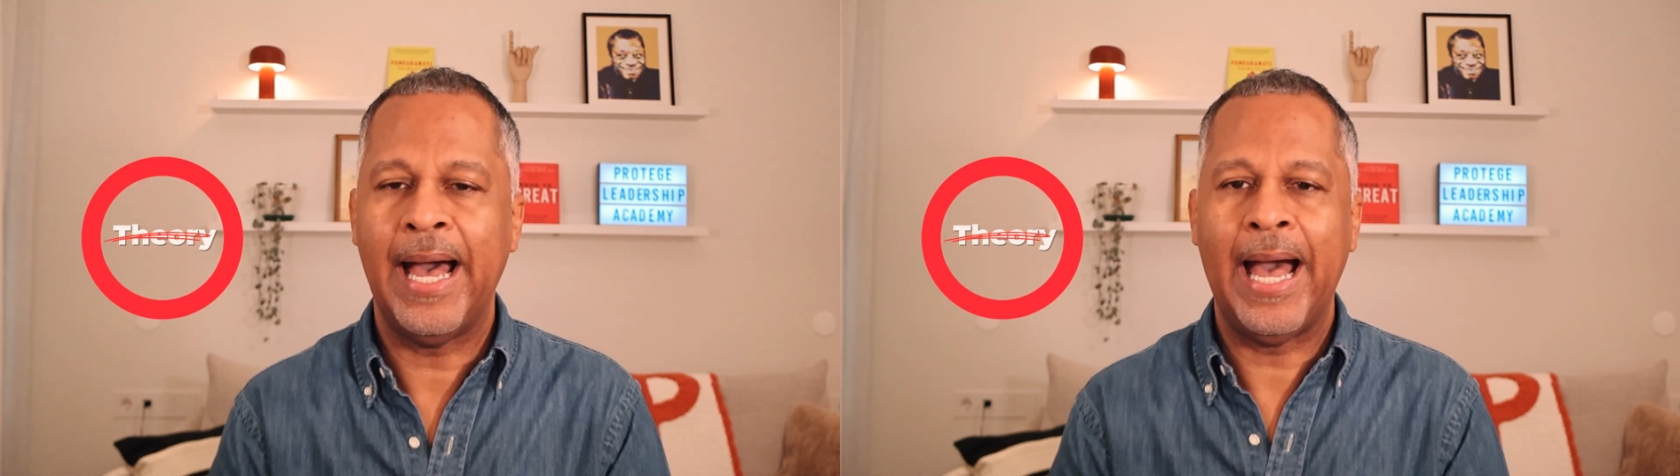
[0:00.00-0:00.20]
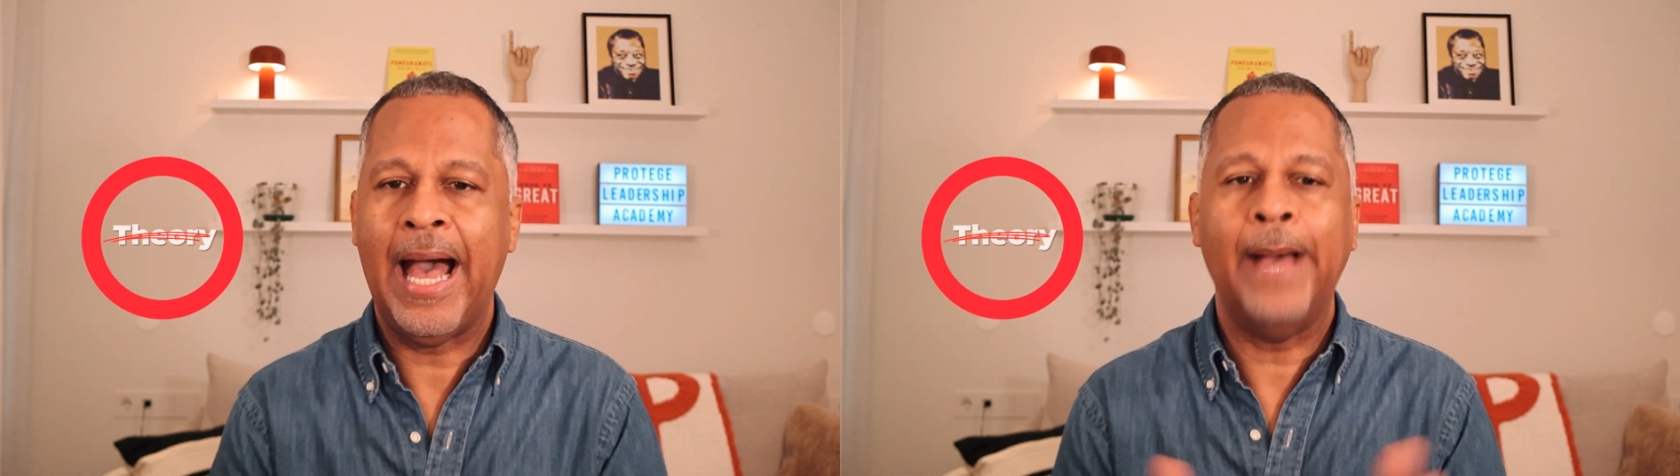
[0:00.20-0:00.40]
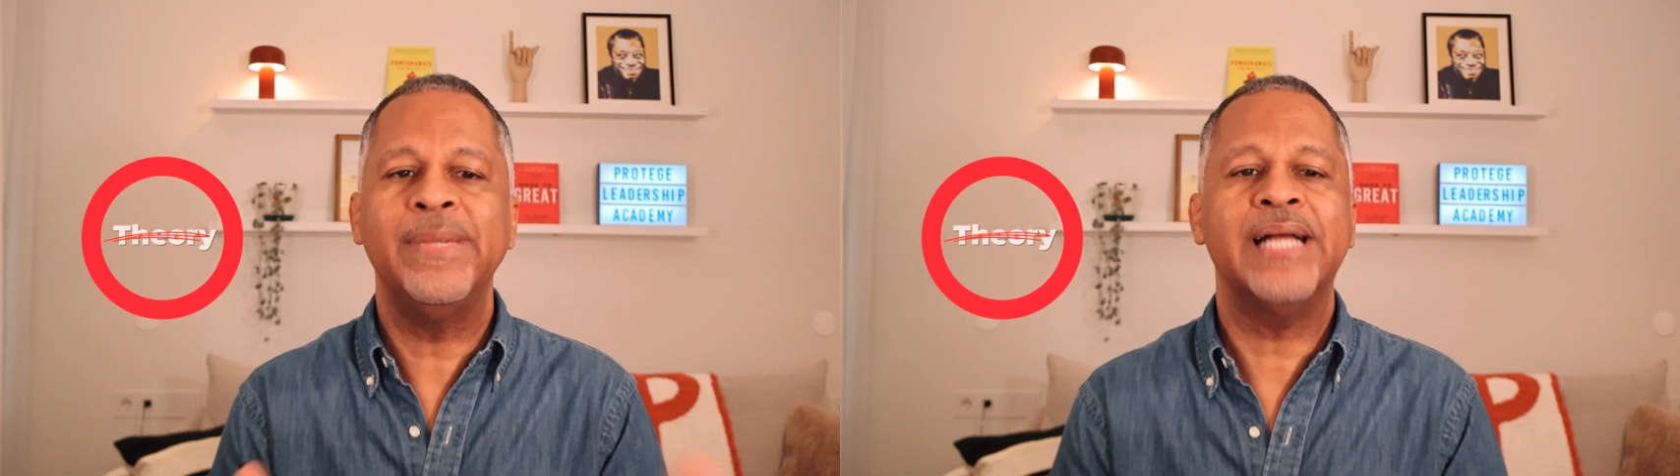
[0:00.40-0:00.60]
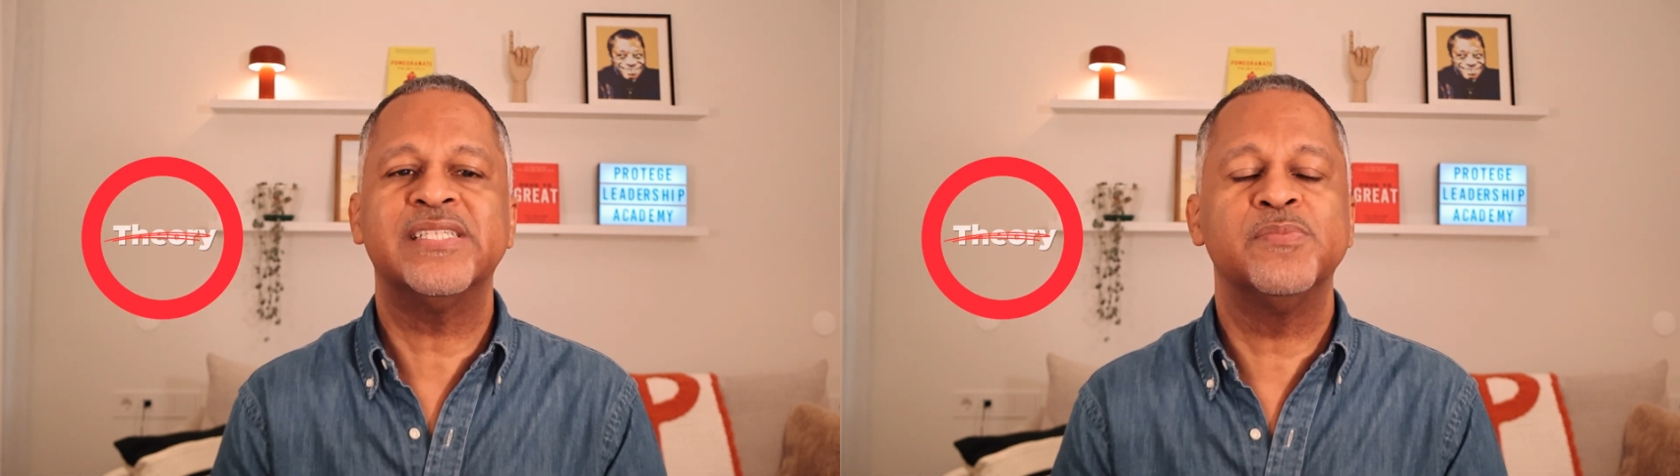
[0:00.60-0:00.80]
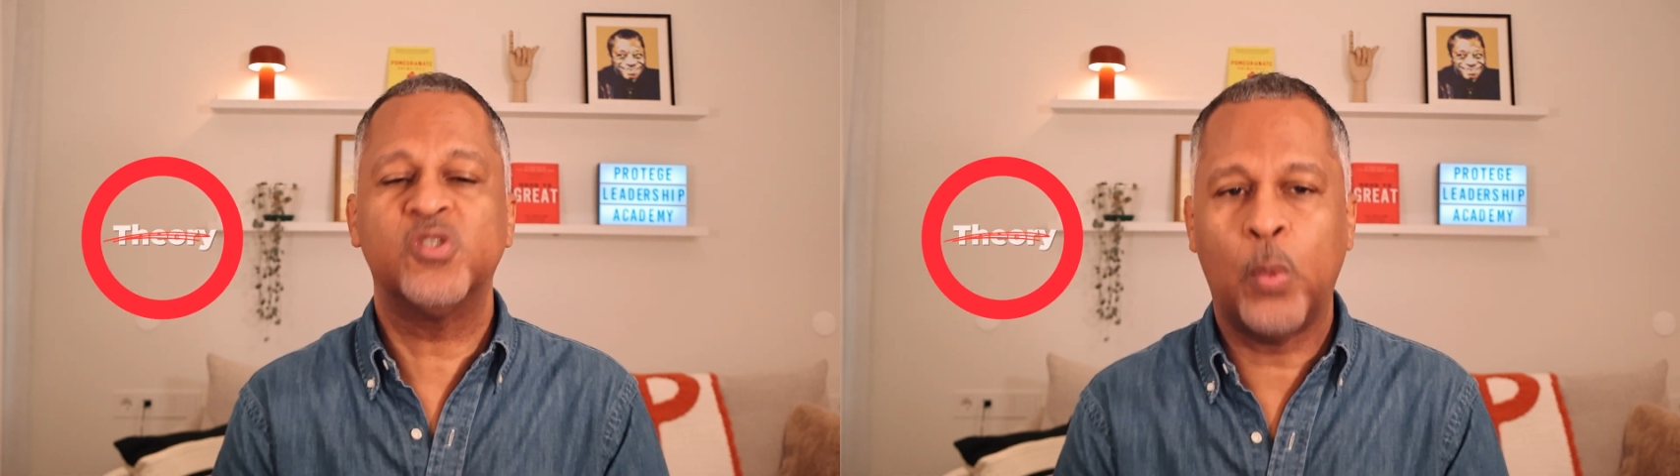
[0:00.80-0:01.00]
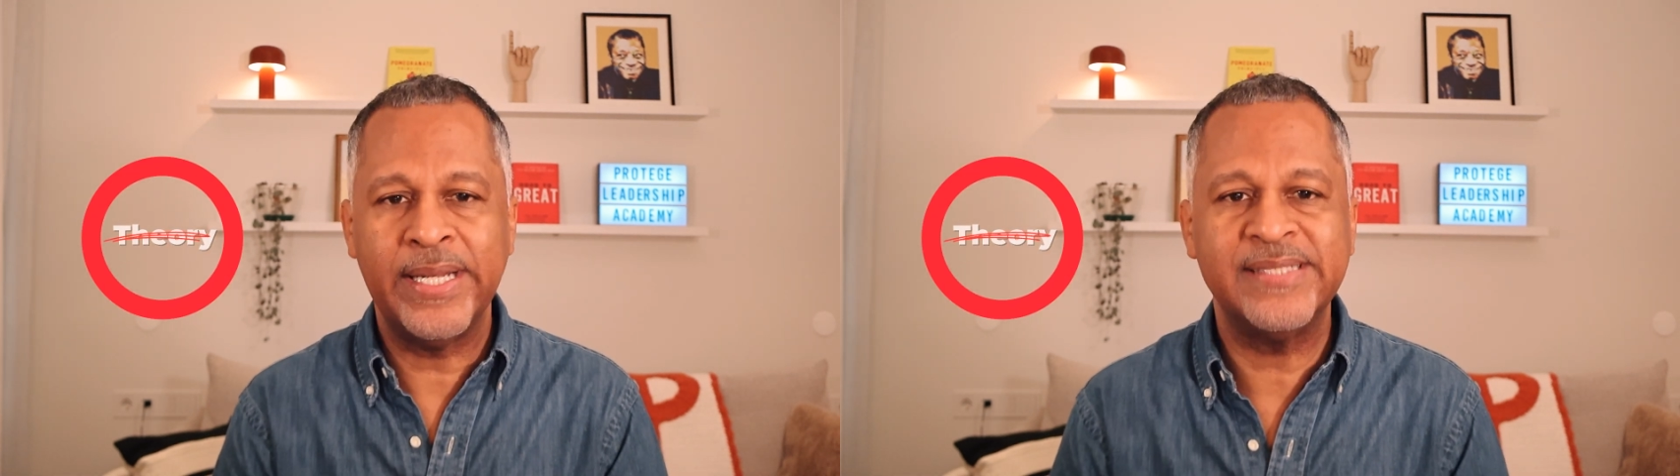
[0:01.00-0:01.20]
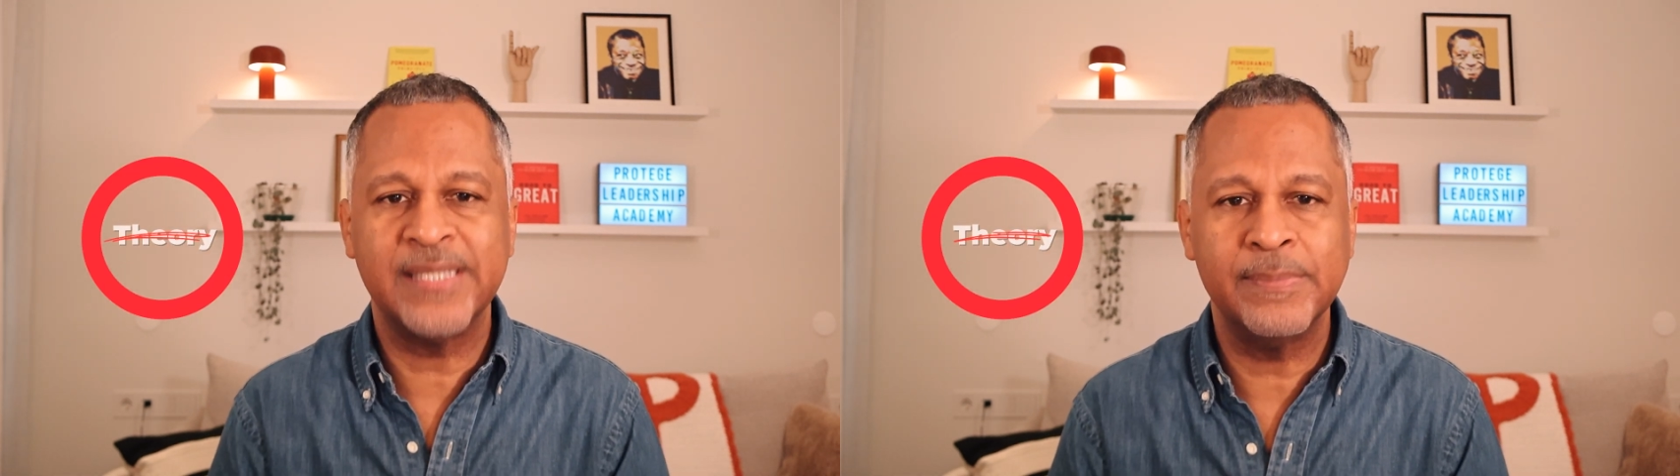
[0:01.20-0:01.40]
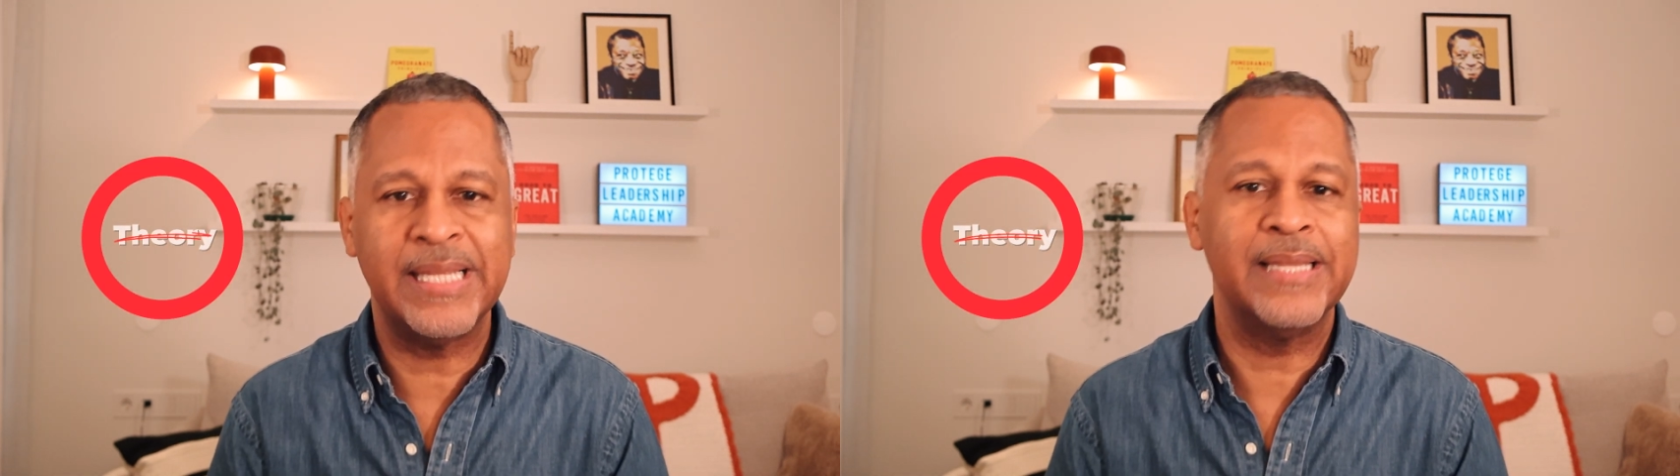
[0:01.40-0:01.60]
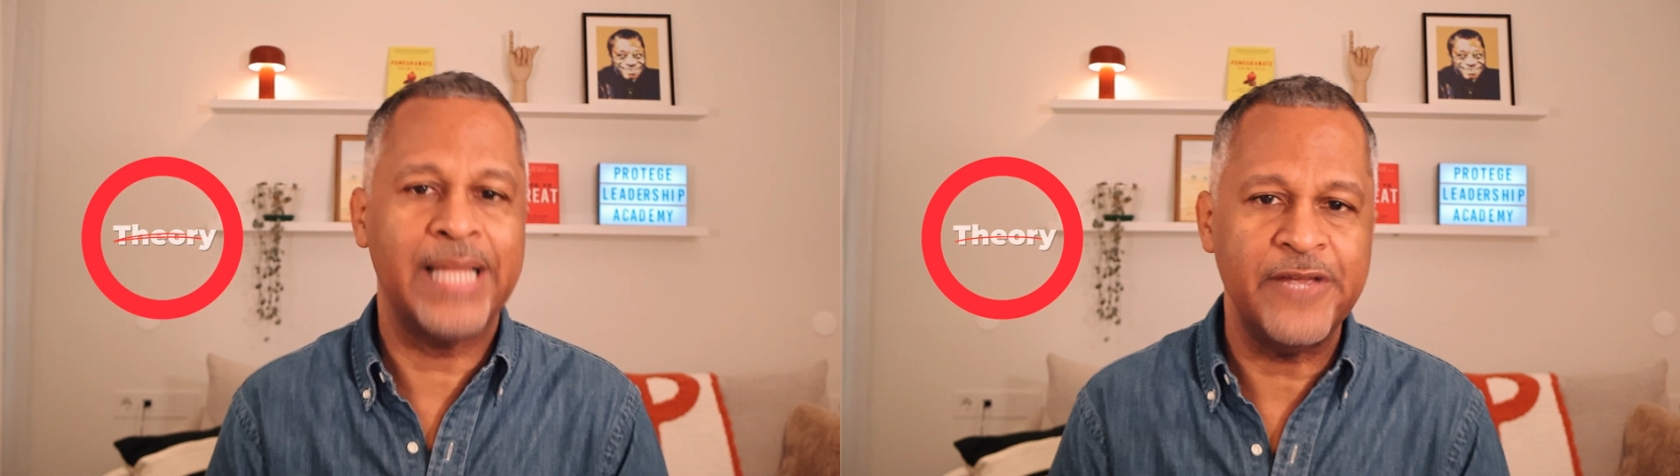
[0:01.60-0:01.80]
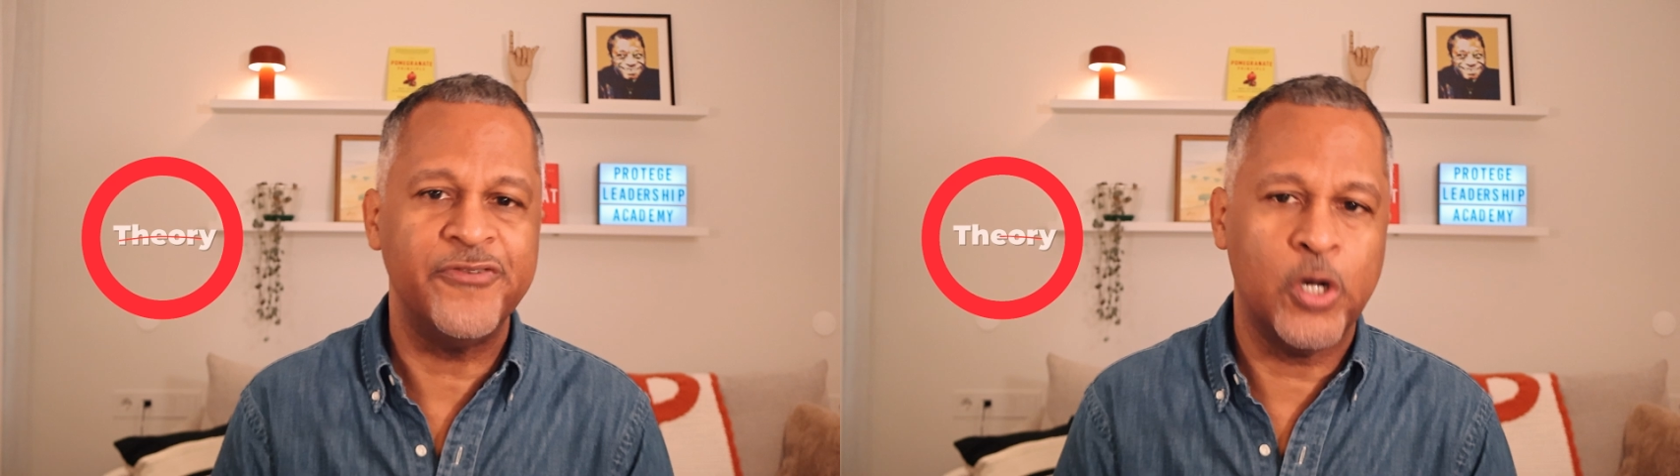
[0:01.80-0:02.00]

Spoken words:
I'm not some 20-something life